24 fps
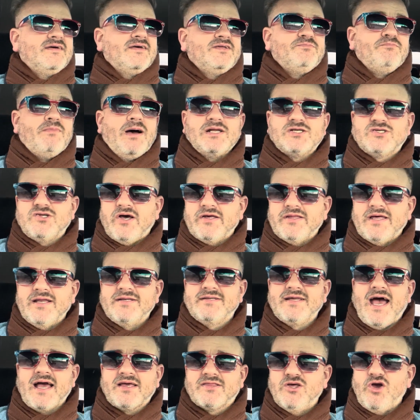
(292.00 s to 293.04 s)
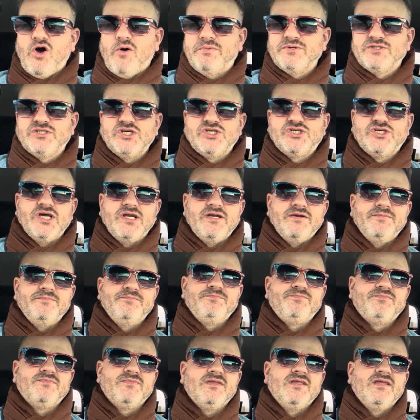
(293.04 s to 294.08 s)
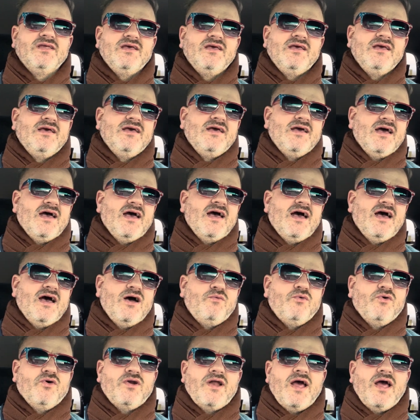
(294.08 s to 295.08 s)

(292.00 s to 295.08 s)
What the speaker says: Much like that duck, the opposition were